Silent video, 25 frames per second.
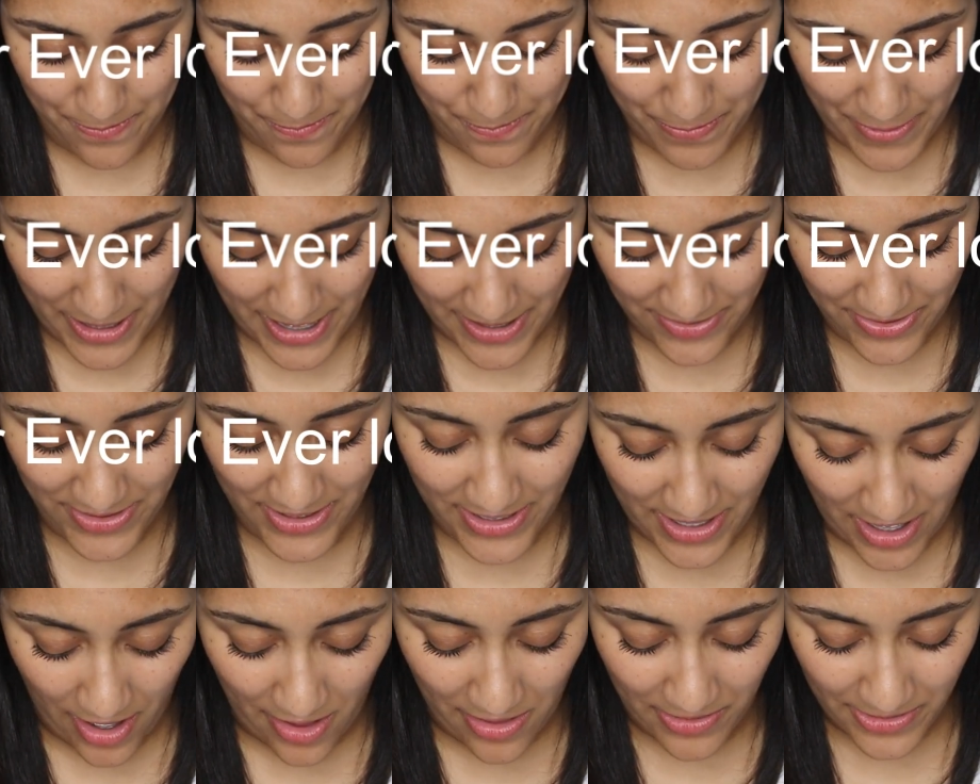but the
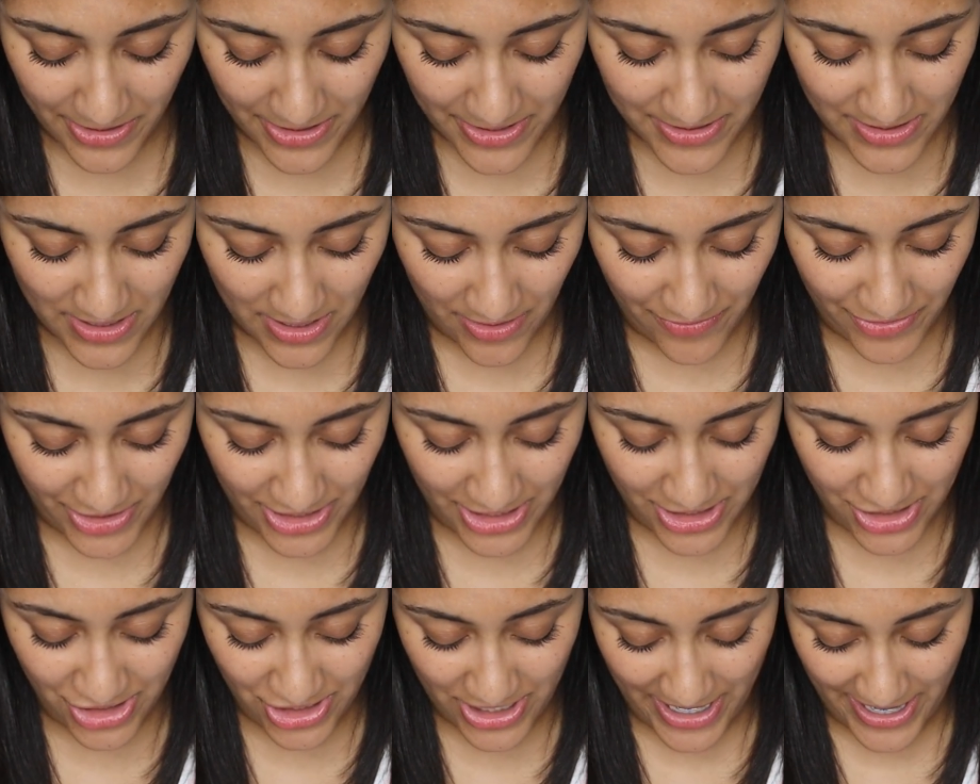colors of
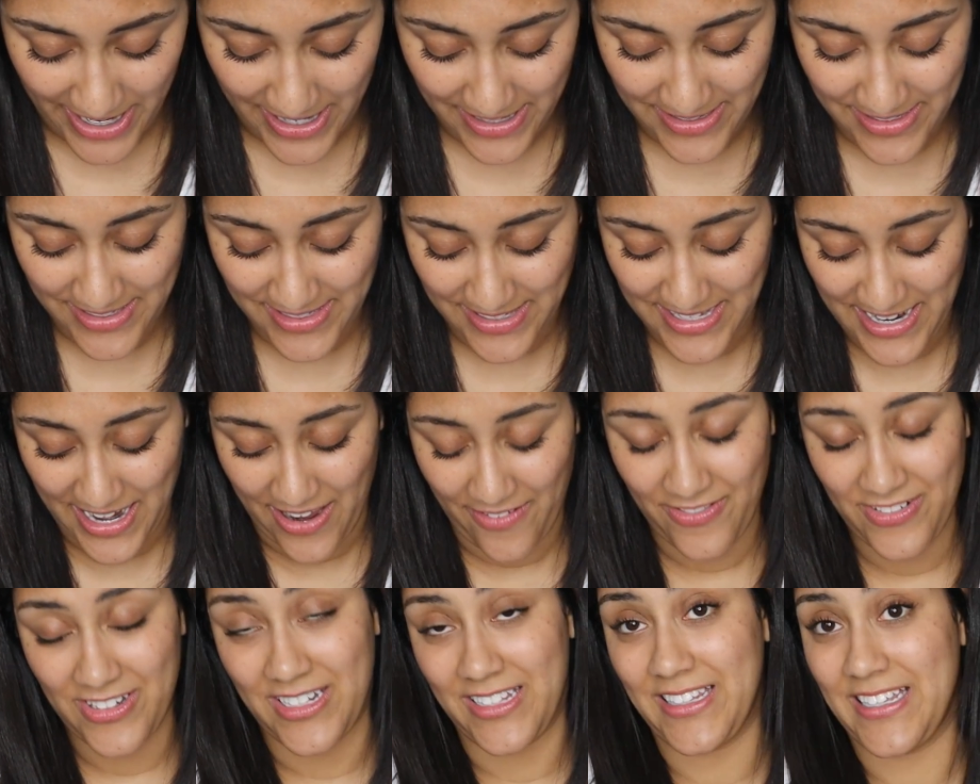these shades
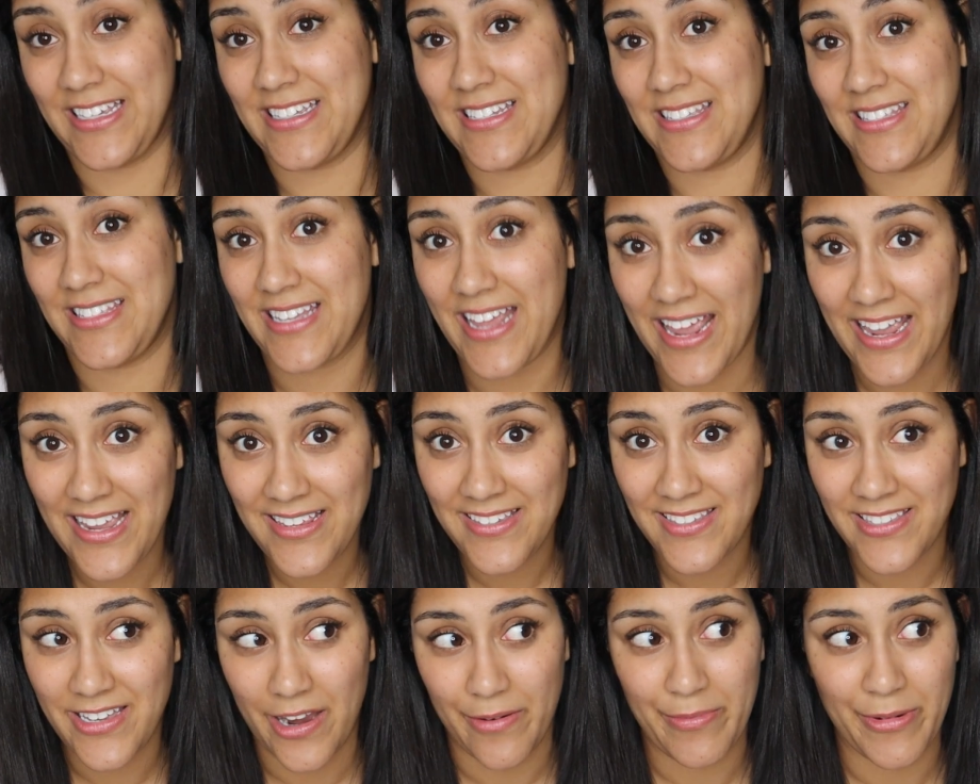definitely say
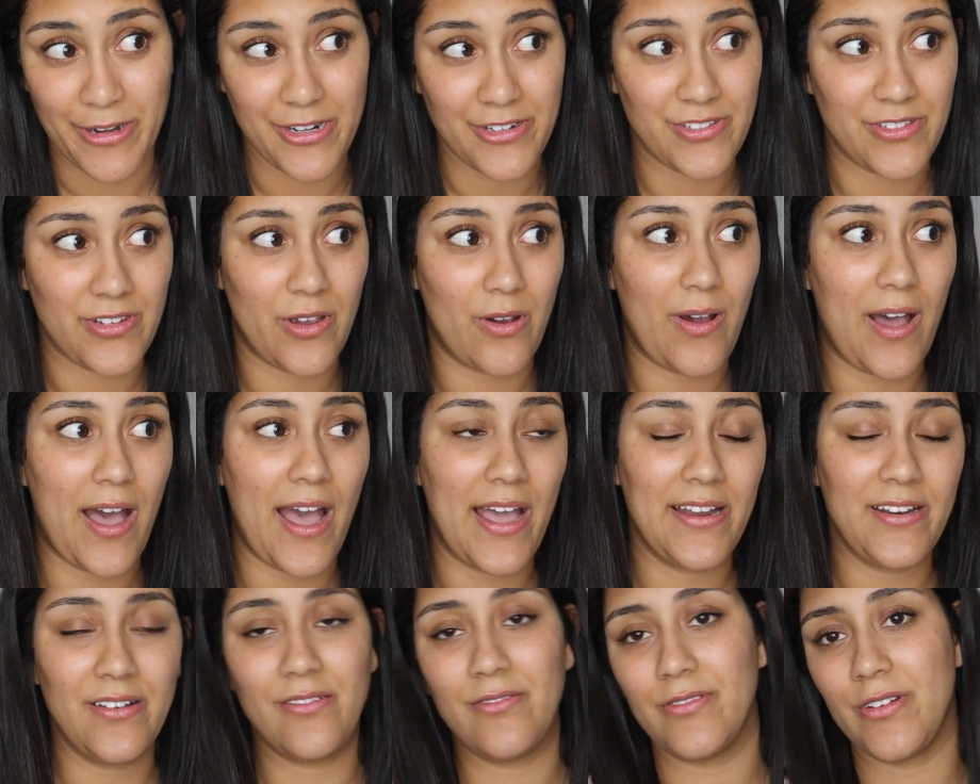summer, so
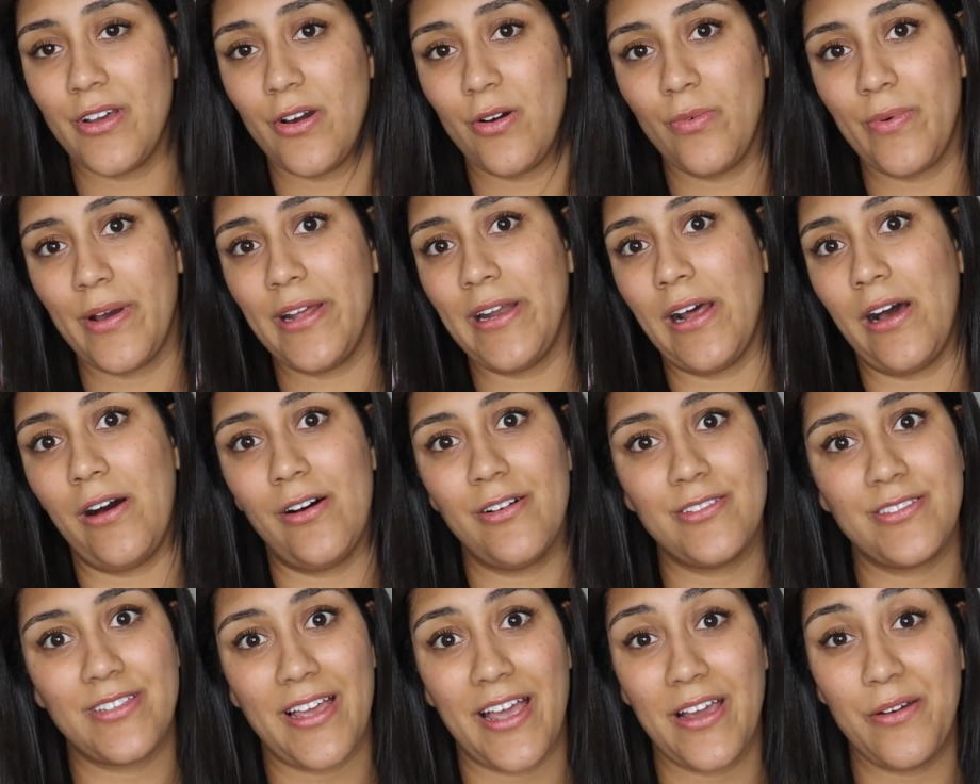I don't know when
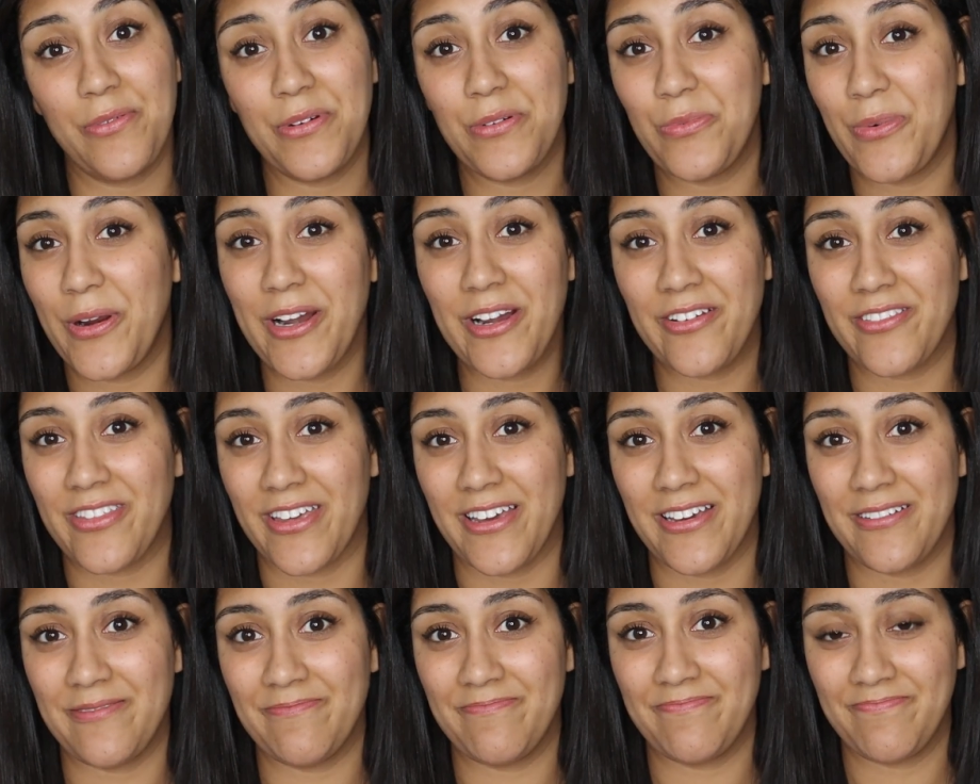else I would wear
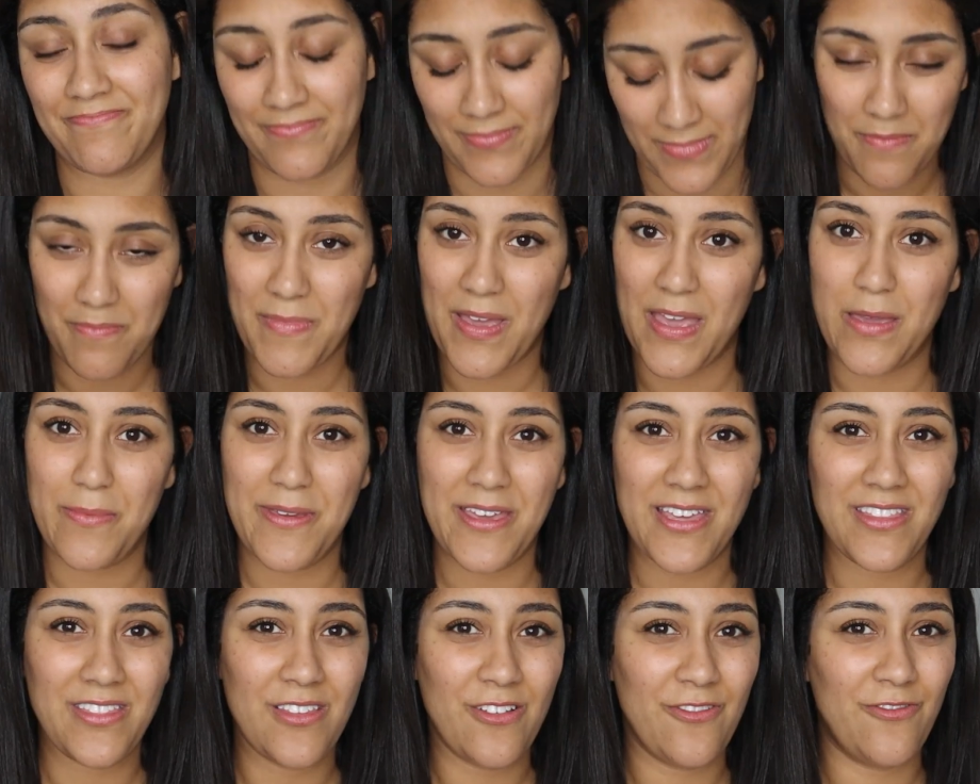them.
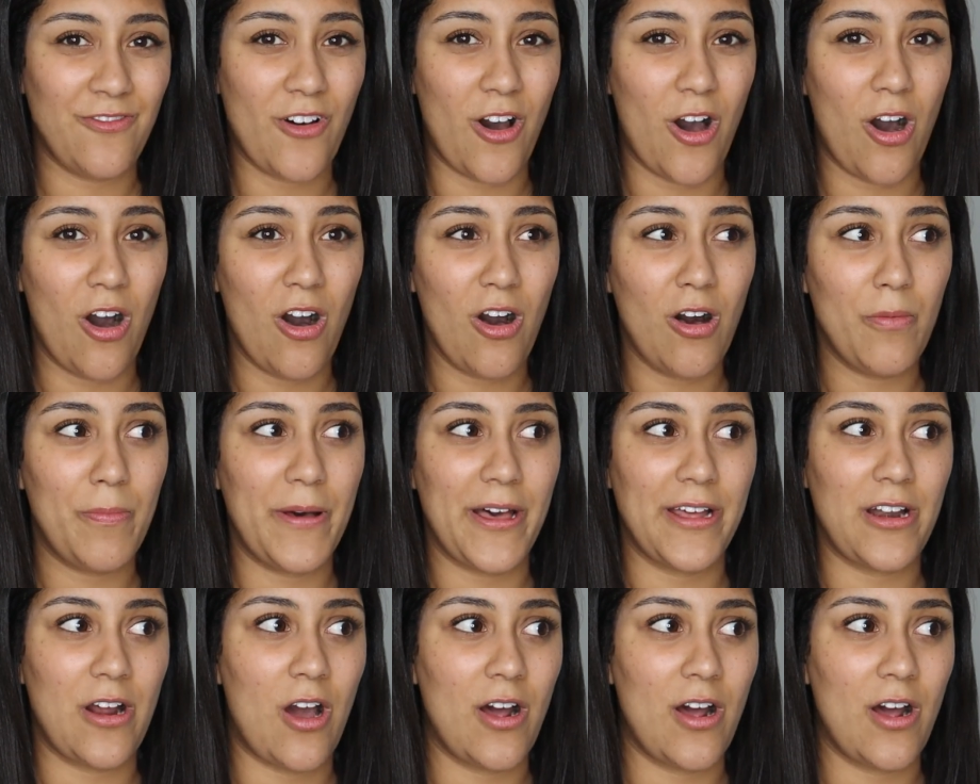Maybe in the fall, but